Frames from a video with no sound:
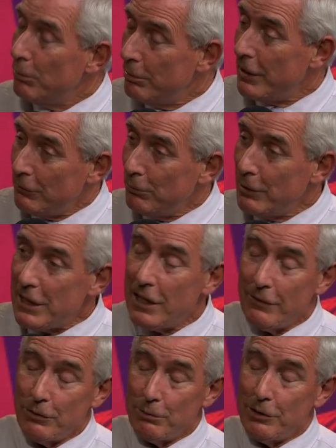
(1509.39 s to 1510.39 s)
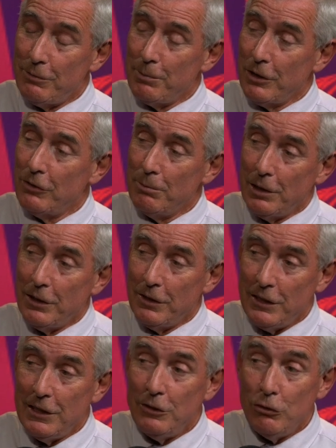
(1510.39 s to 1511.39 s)
and we have a
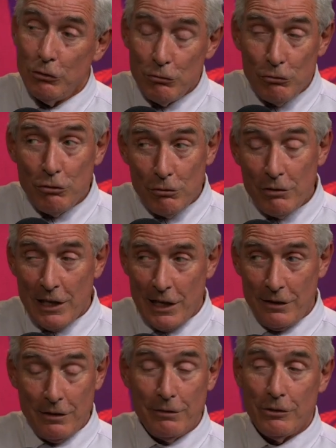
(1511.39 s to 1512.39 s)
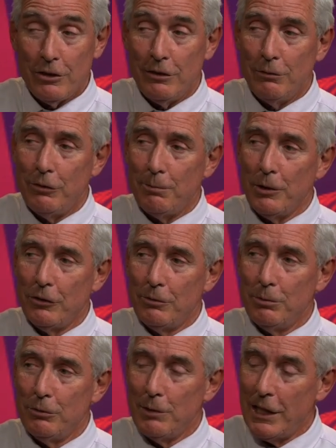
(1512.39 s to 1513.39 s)
responsibility to do that in a very
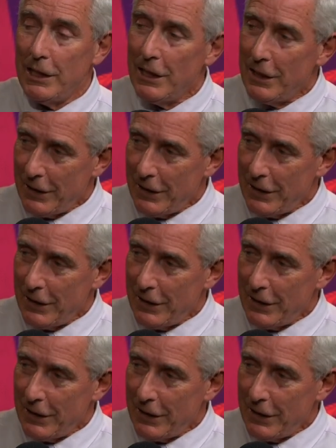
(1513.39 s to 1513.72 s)
responsible way,